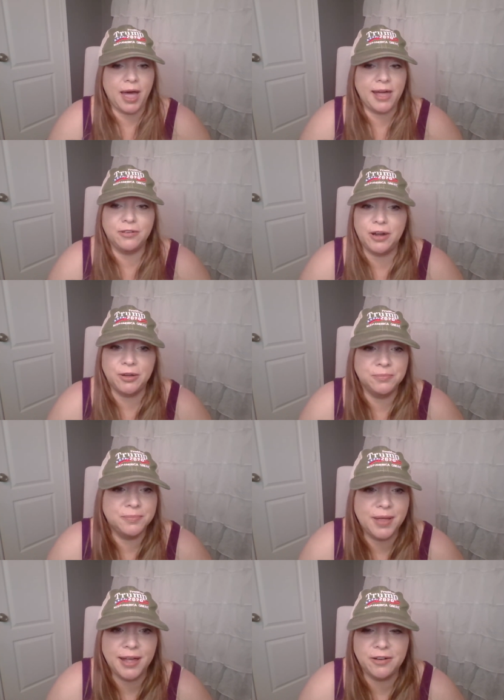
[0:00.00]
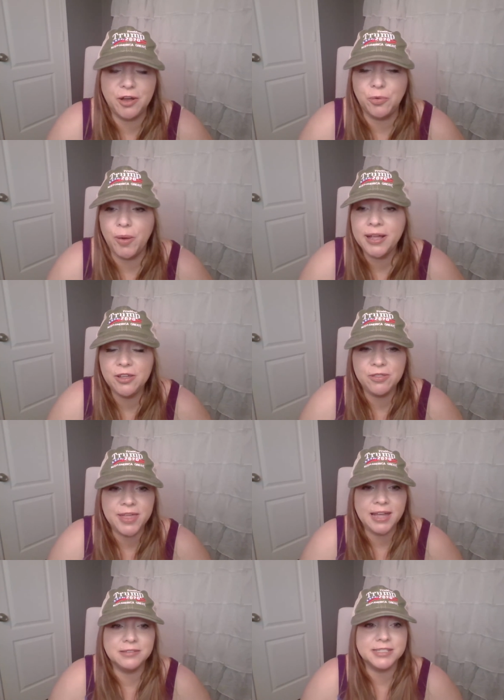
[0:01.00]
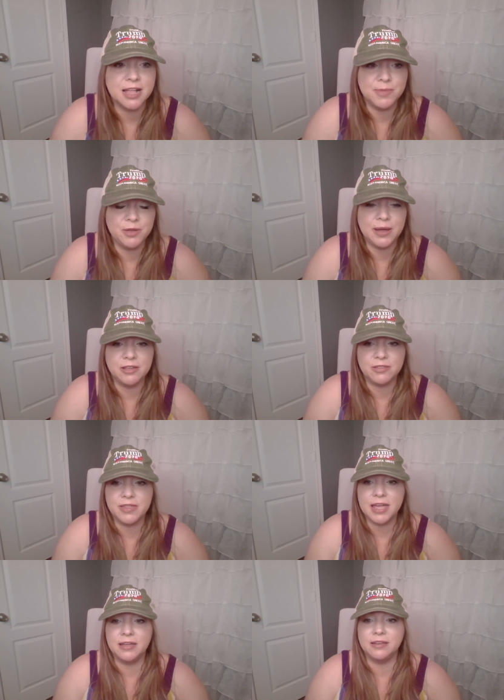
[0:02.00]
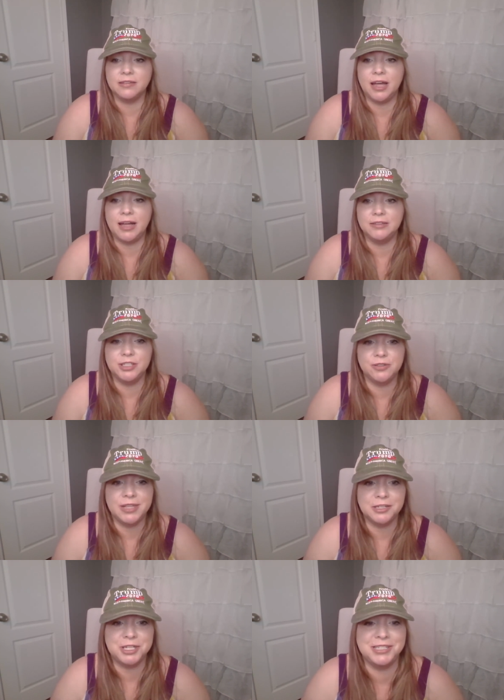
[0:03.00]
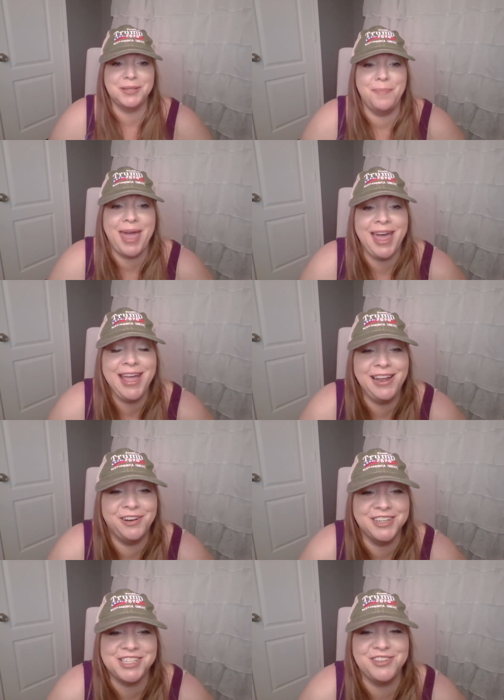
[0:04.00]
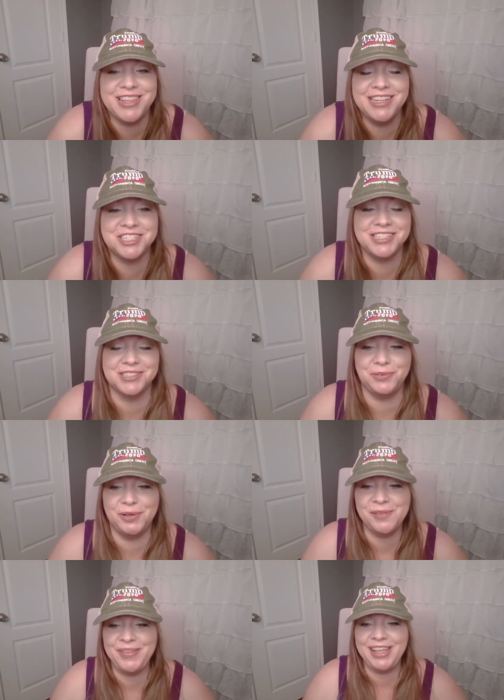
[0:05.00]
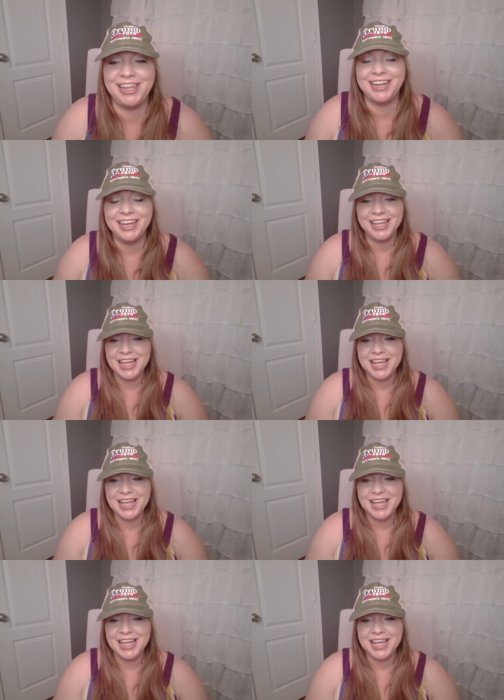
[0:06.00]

I don't know. I don't know what you think. Tell me what you think. Uh, do you think she's a man or do you think she's a woman?